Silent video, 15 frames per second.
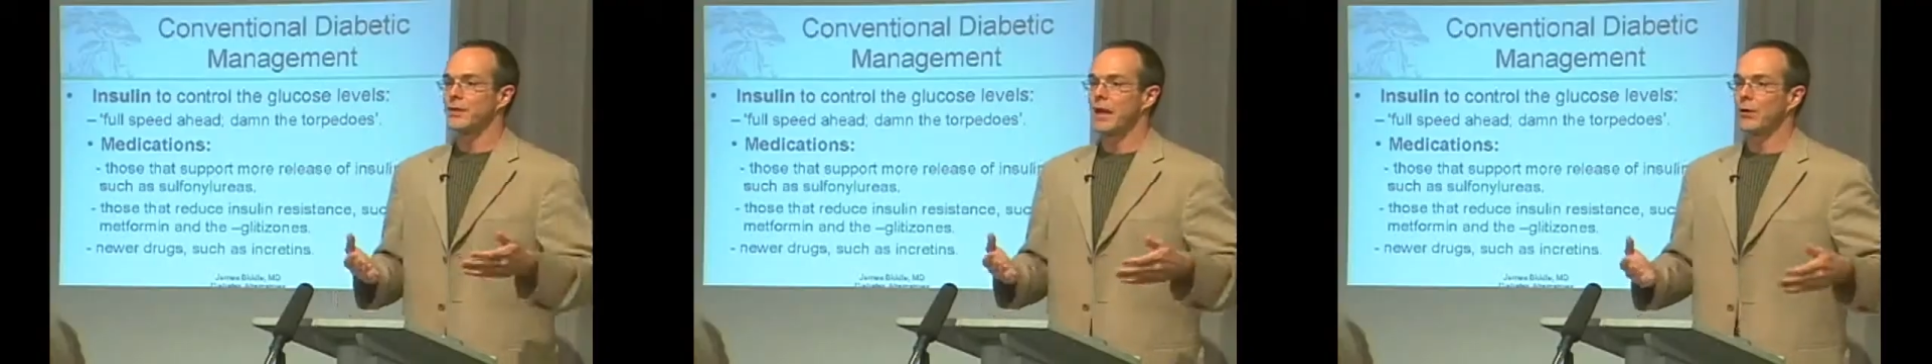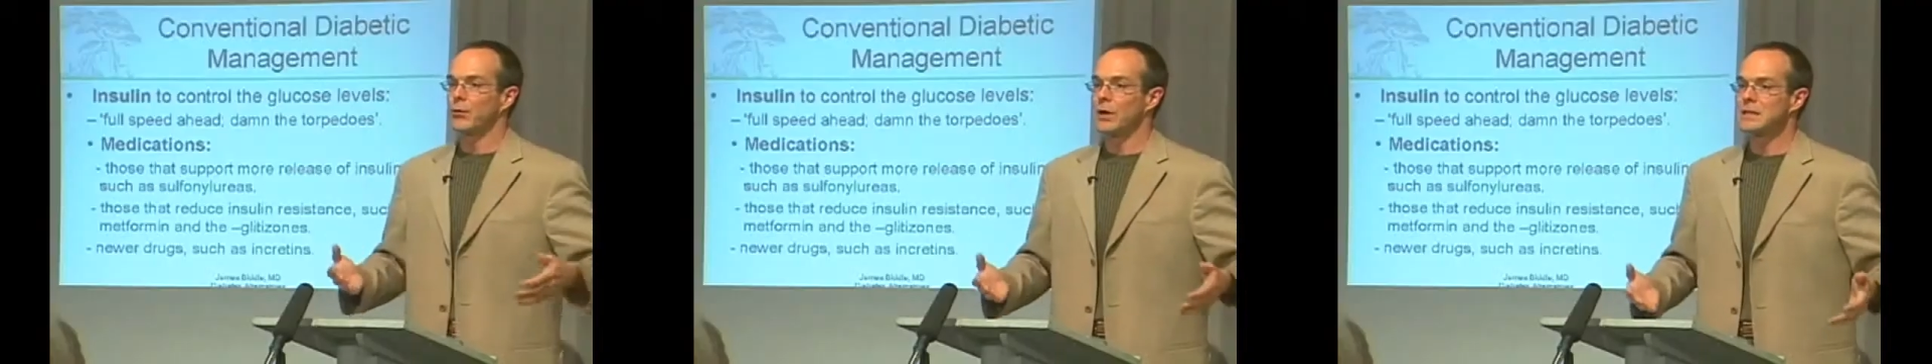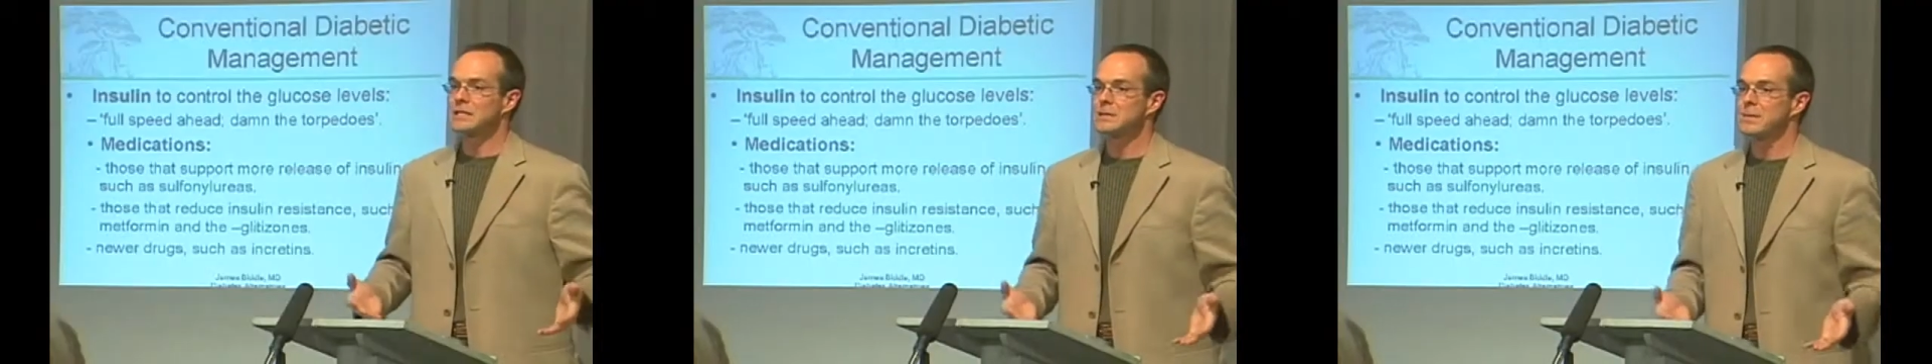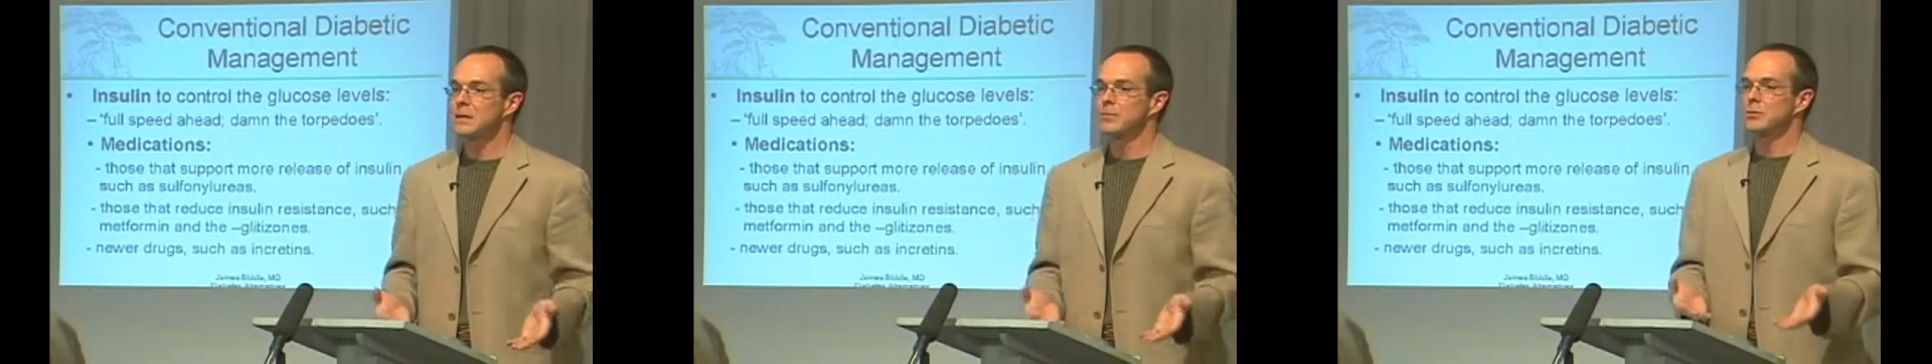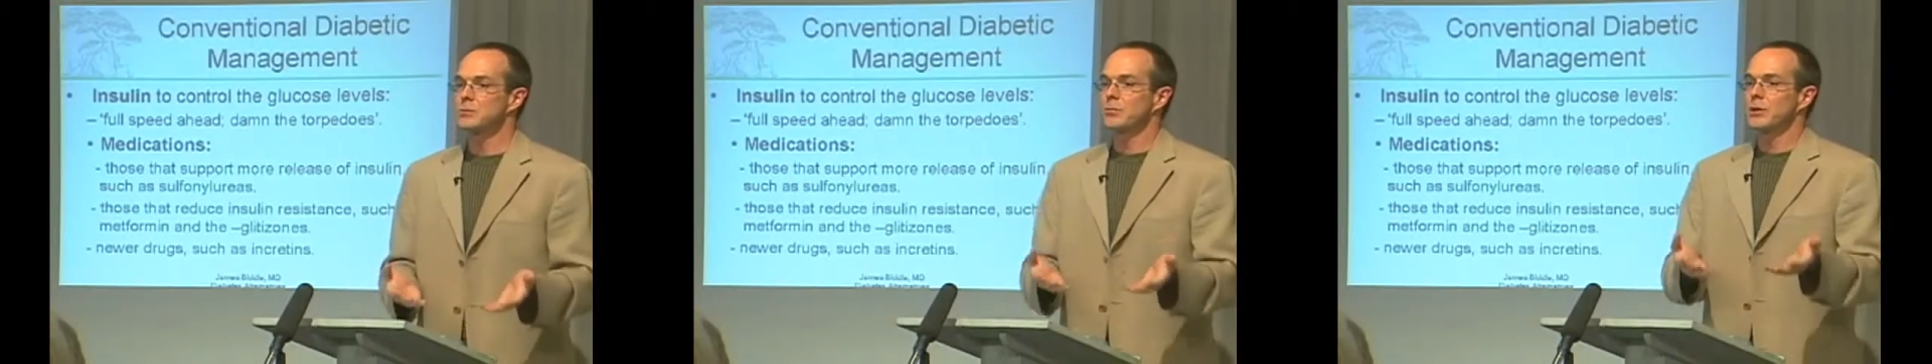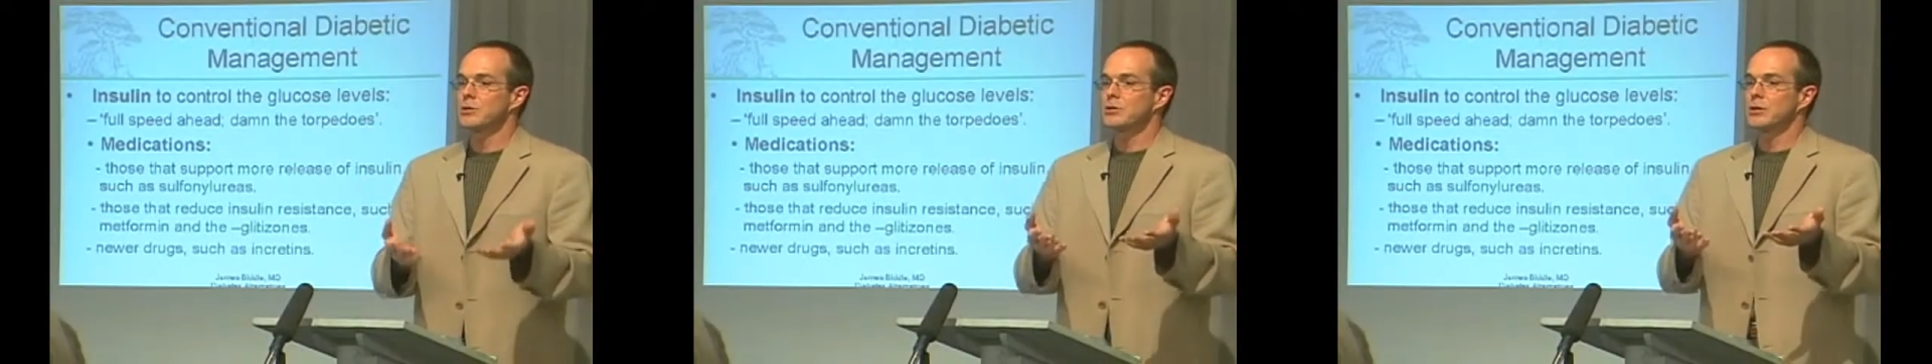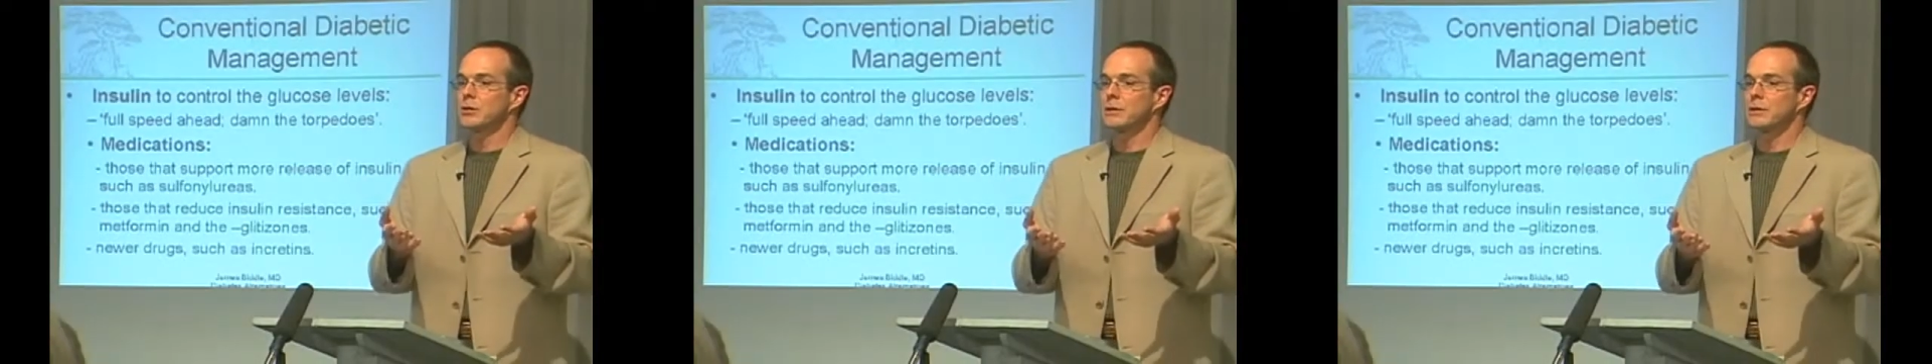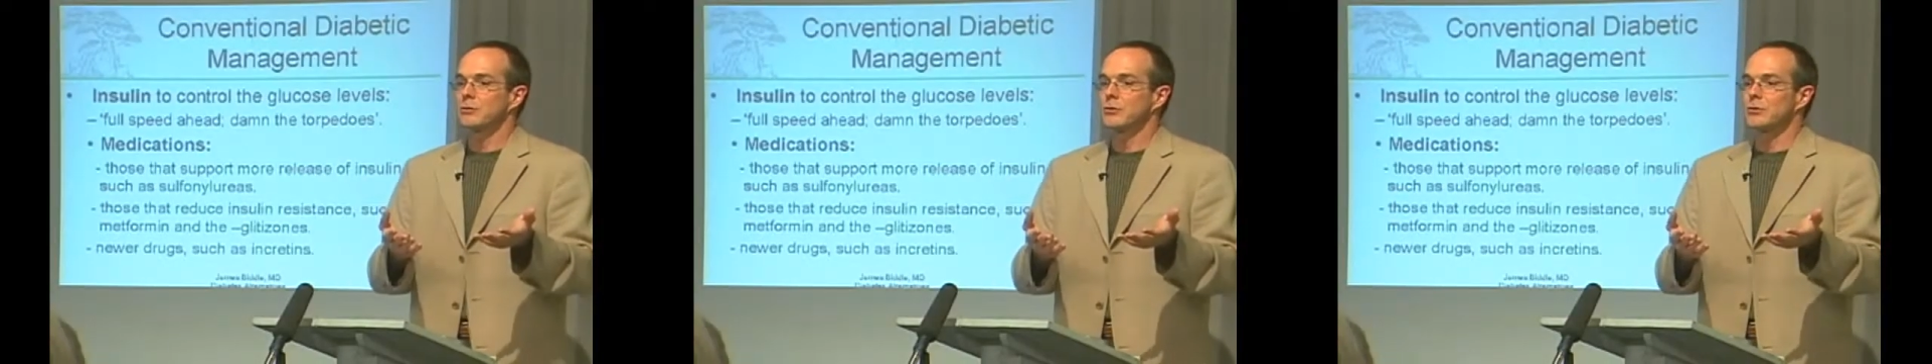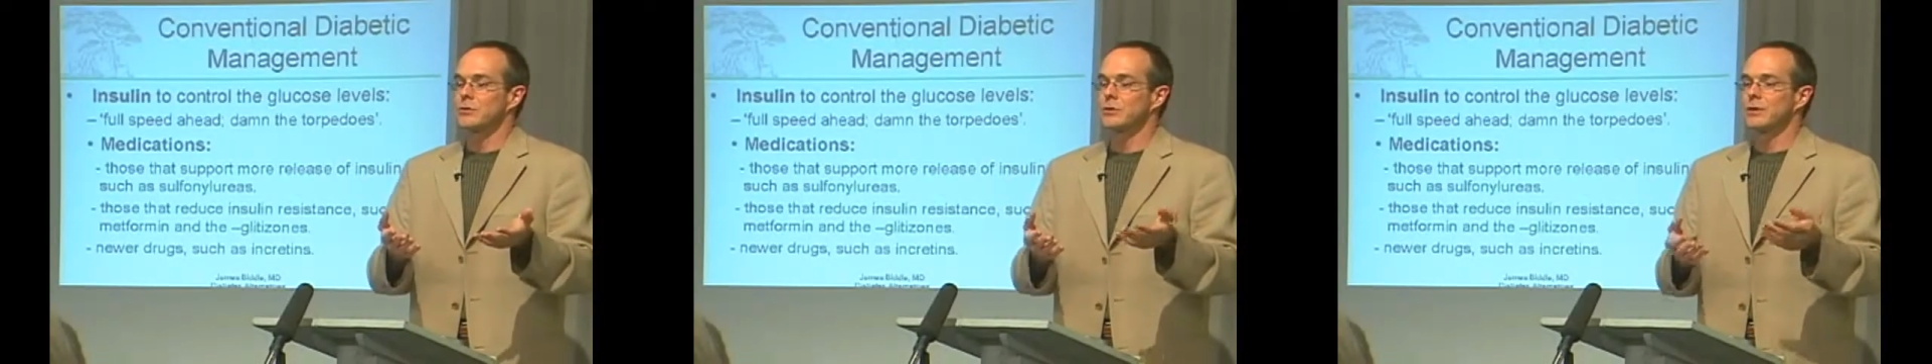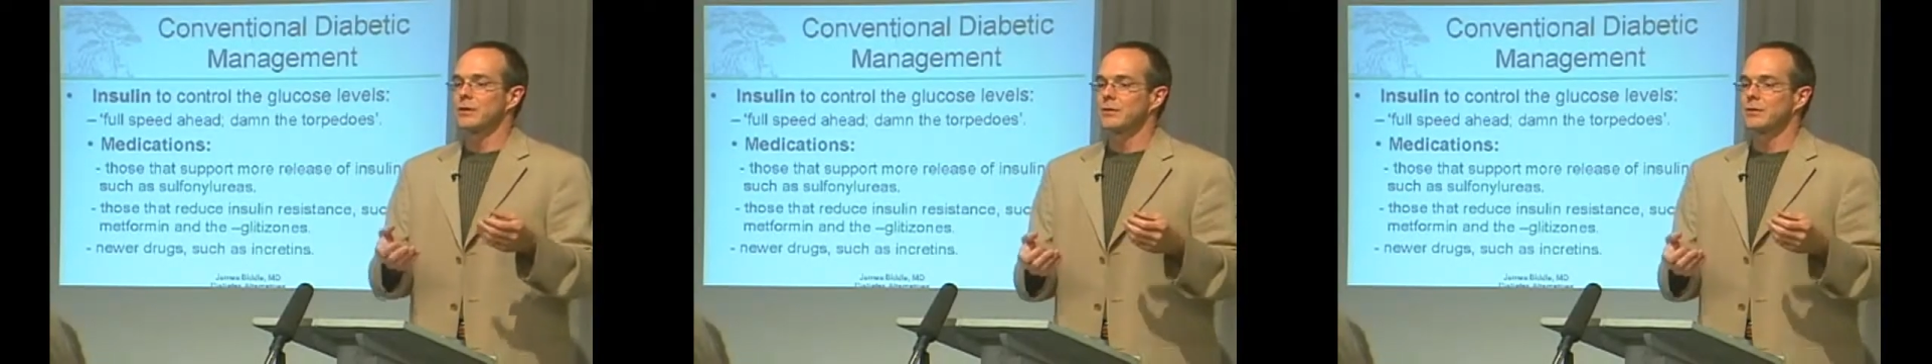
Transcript: That raises people's blood sugar levels.